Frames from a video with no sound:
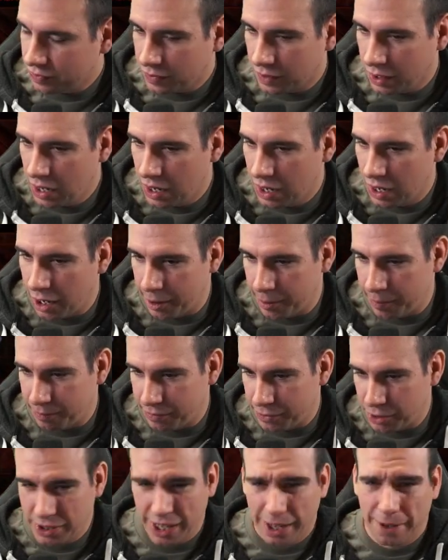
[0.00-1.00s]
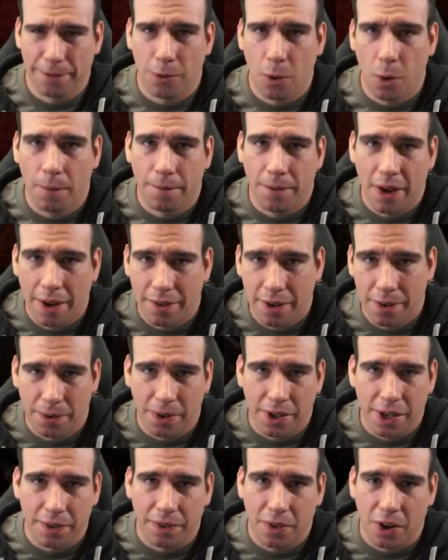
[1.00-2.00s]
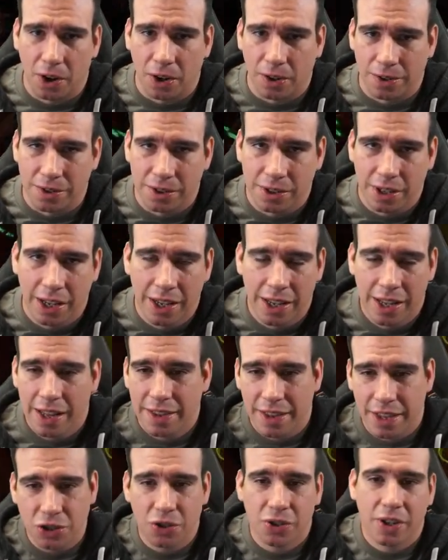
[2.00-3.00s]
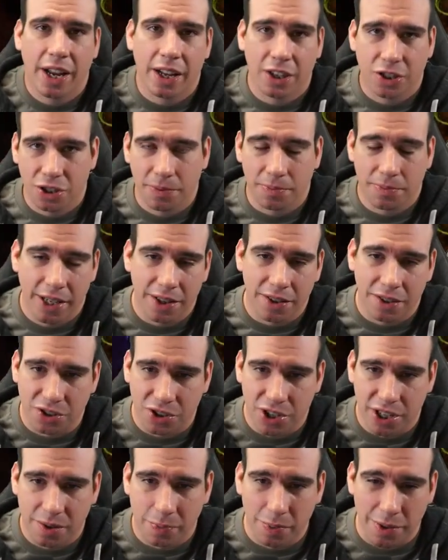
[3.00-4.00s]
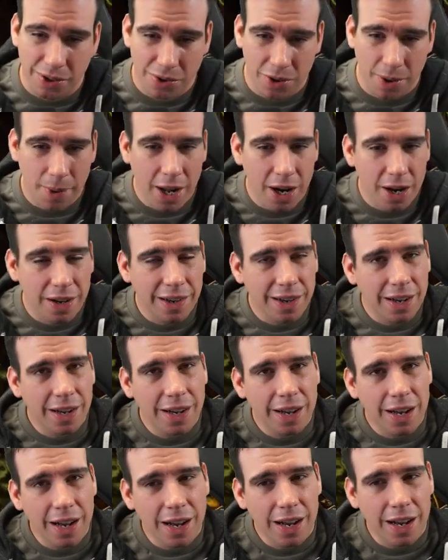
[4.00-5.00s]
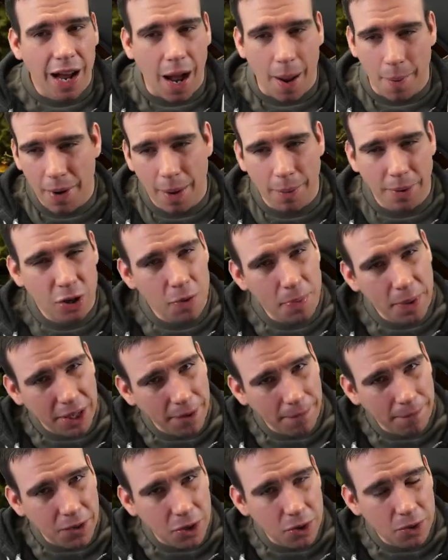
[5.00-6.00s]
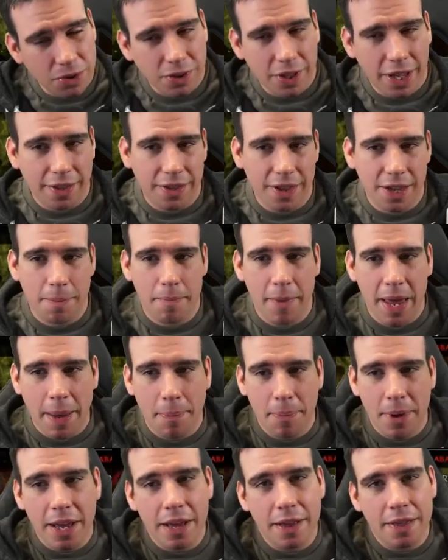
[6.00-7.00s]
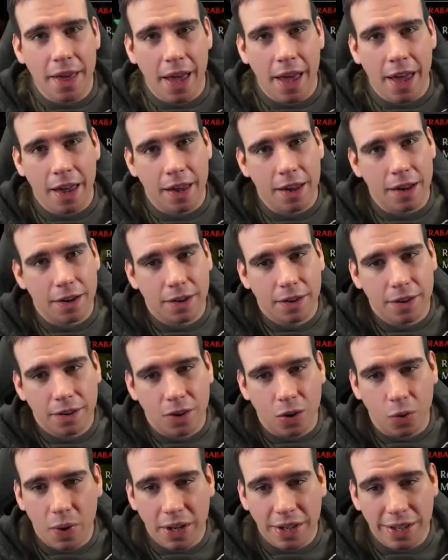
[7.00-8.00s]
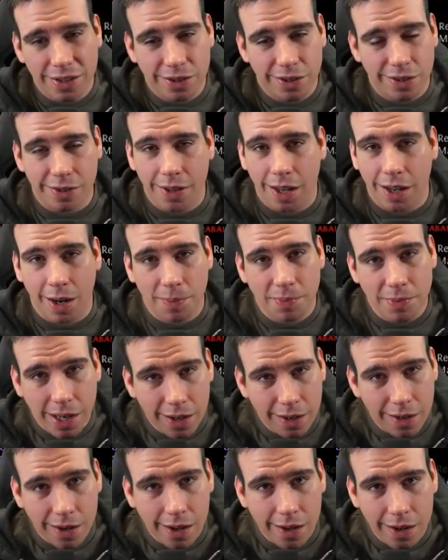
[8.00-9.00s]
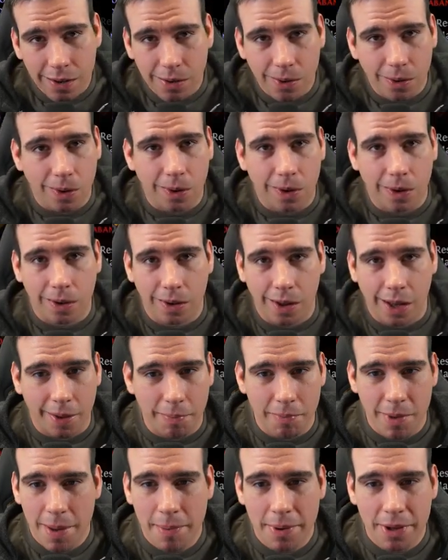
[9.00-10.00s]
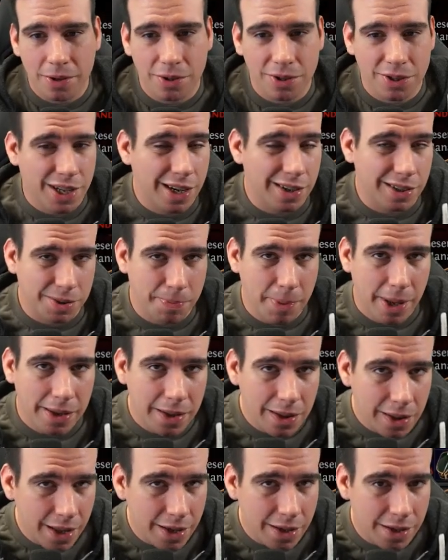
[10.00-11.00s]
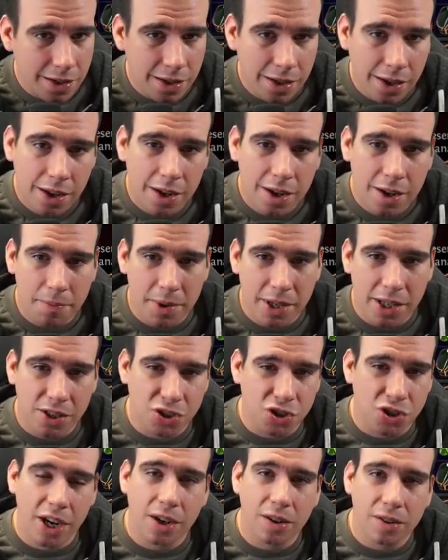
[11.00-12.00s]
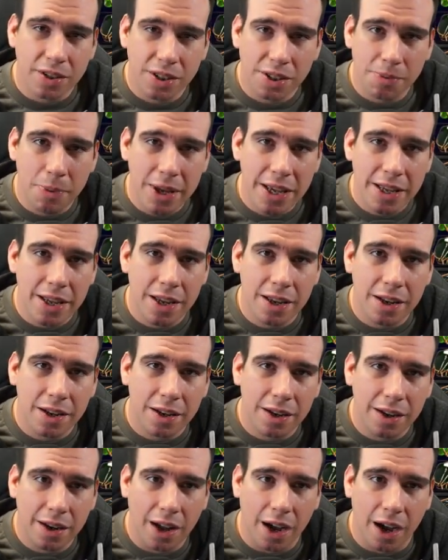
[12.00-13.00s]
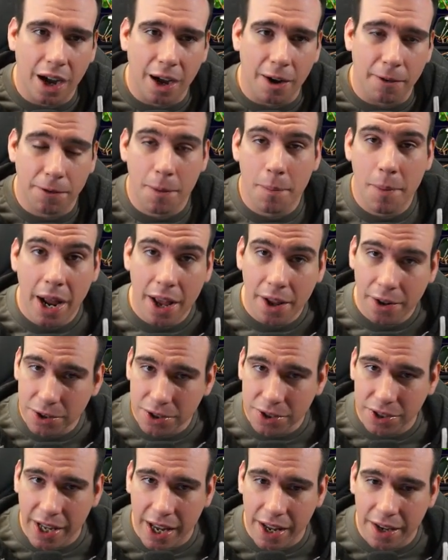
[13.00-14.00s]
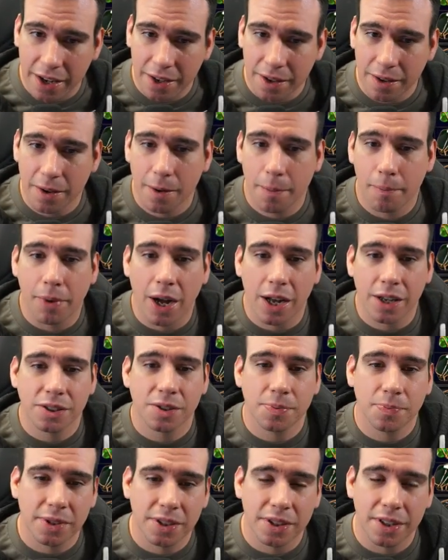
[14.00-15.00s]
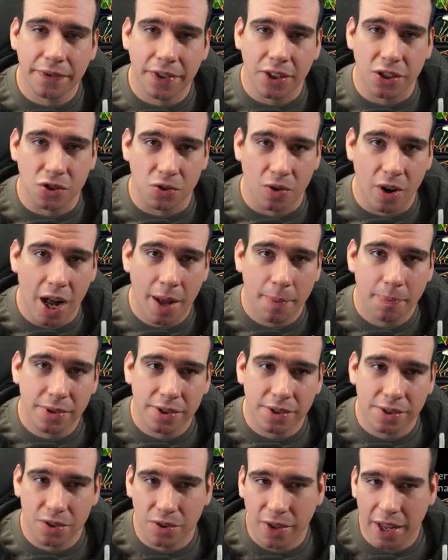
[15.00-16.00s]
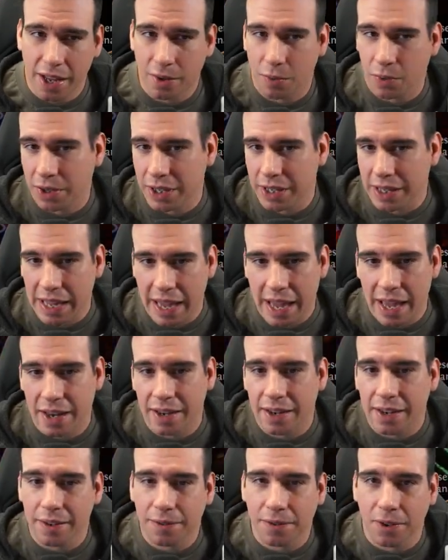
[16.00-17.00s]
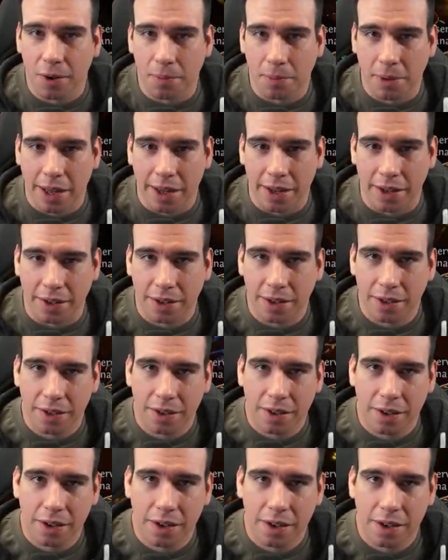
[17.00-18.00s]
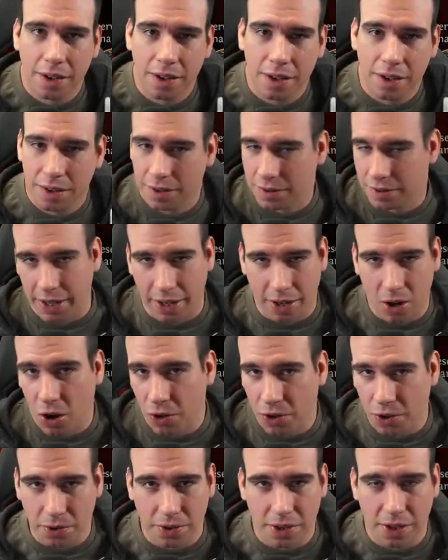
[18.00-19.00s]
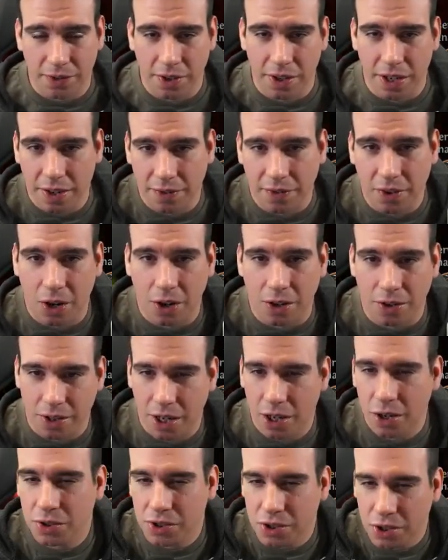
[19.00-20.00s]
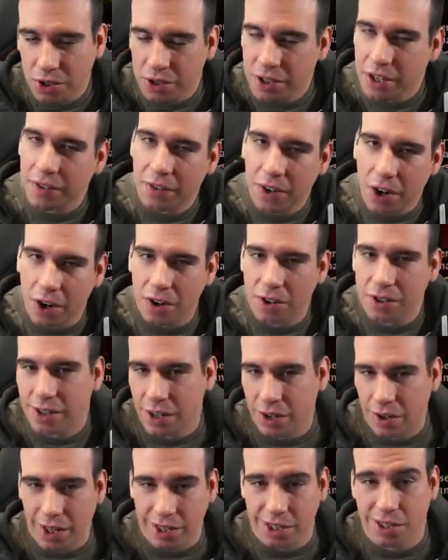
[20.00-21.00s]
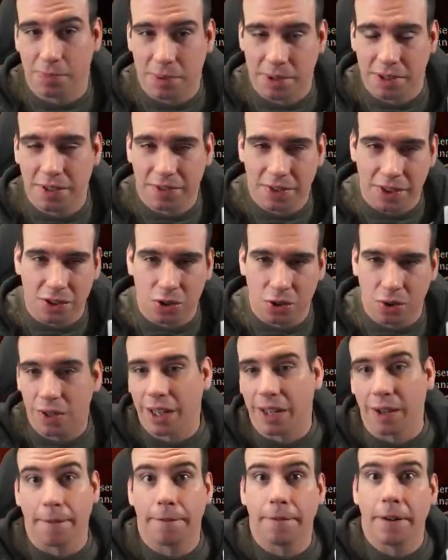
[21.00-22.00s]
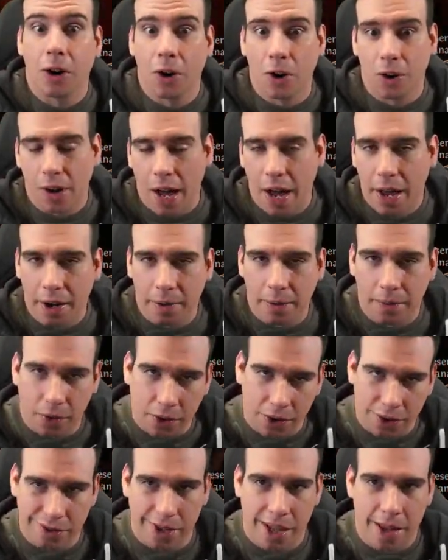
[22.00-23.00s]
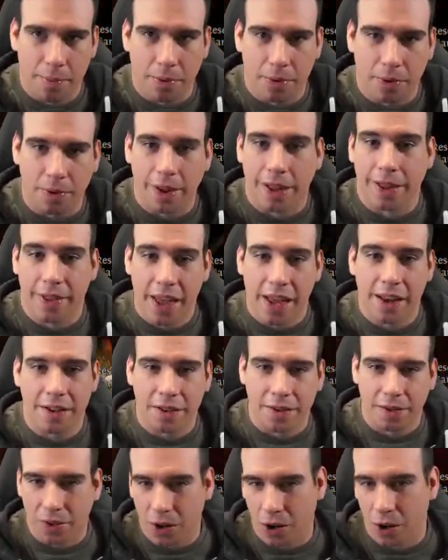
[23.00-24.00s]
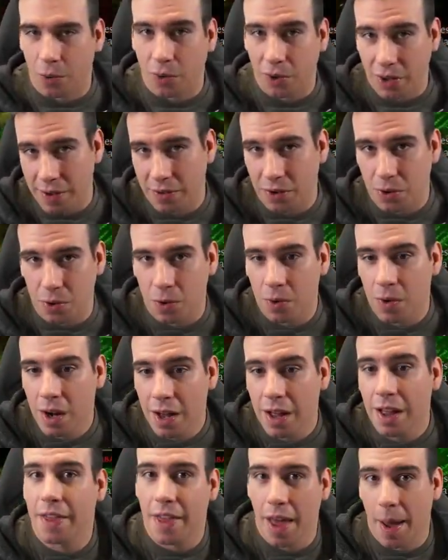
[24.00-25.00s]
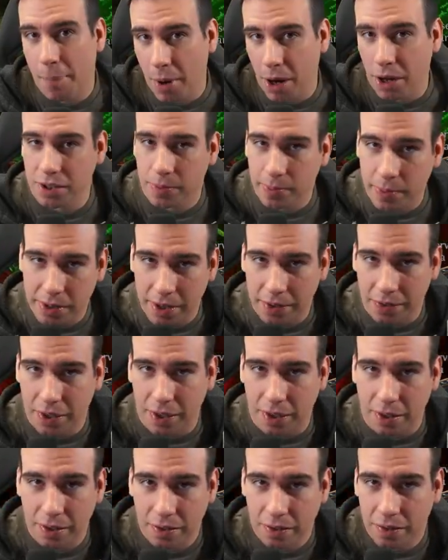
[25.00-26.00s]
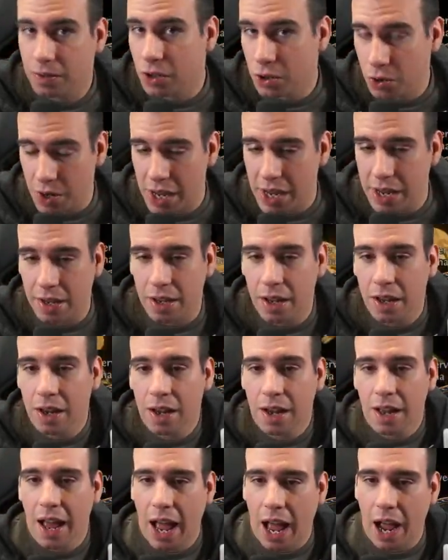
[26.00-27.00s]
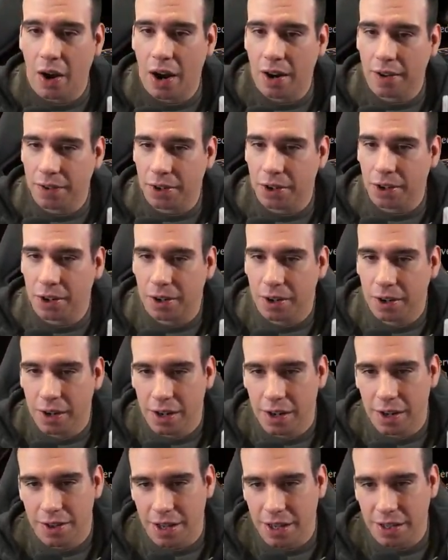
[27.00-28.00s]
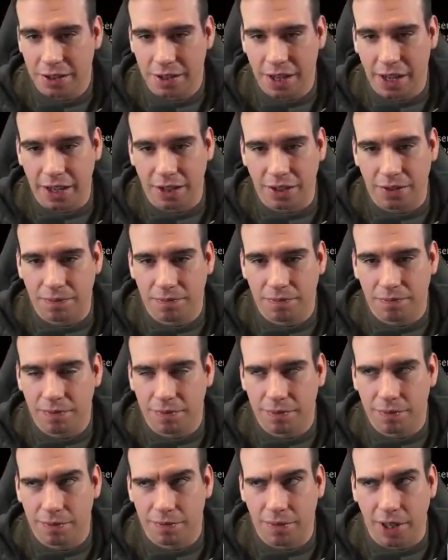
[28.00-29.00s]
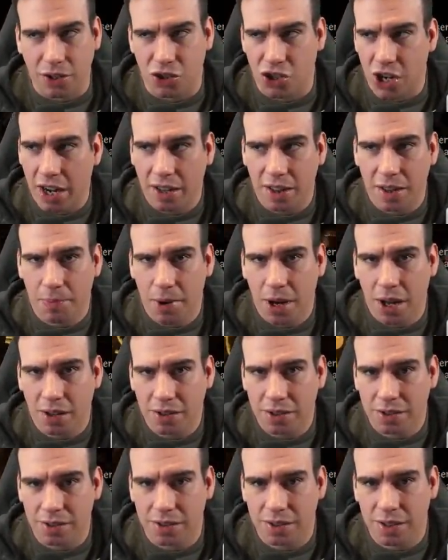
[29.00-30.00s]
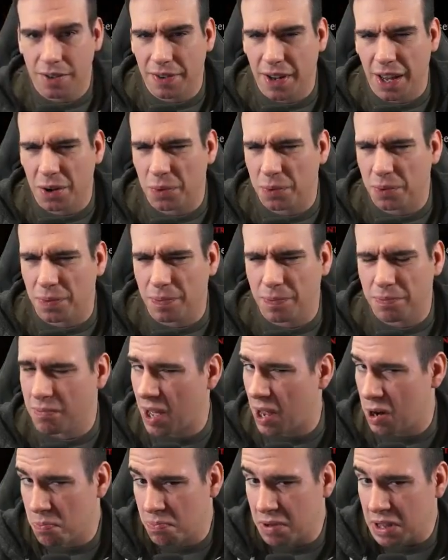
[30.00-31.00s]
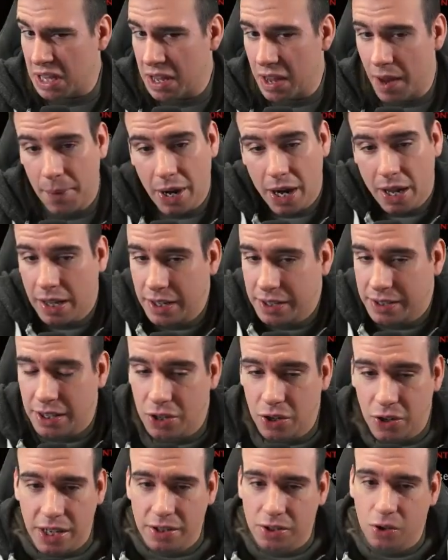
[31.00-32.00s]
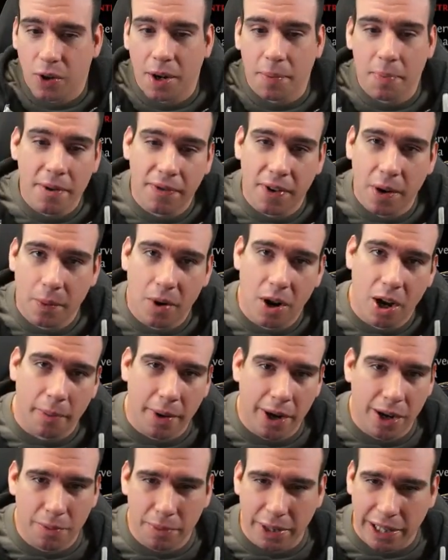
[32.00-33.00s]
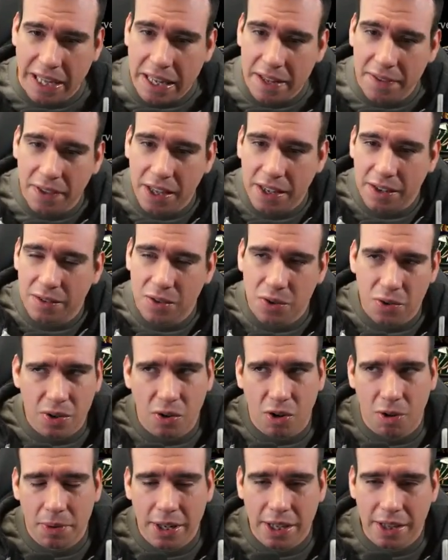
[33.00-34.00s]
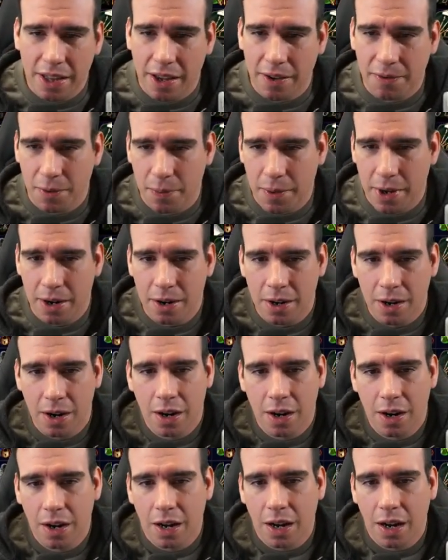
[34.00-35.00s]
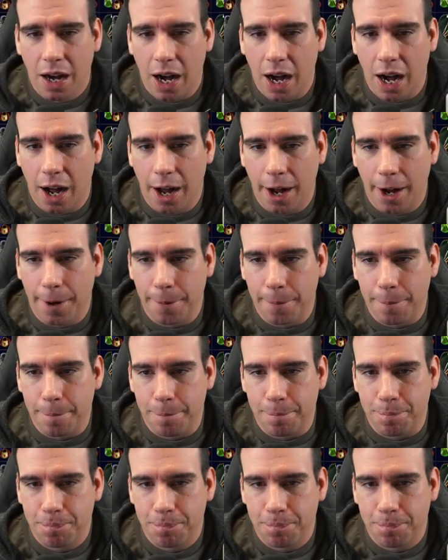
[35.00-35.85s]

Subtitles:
there's like 4 or 5 different div cards that you can actually obtain this chest piece. So I'm not a little bit confused. I think maybe that the wiki's just not updated yet, or like maybe they're just kind of speculating, because generally speaking, from my understanding, boss specific drops you can't really get from like all those different div cards. I know certain div cards that are like specific to it, like a feral item, for example, like that div card will give you that boss specific unique. However, things like Jack in the Box and stuff, I don't believe, I mean, like I said, you guys correct me if I'm wrong, but I don't believe that you can normally get that from there. And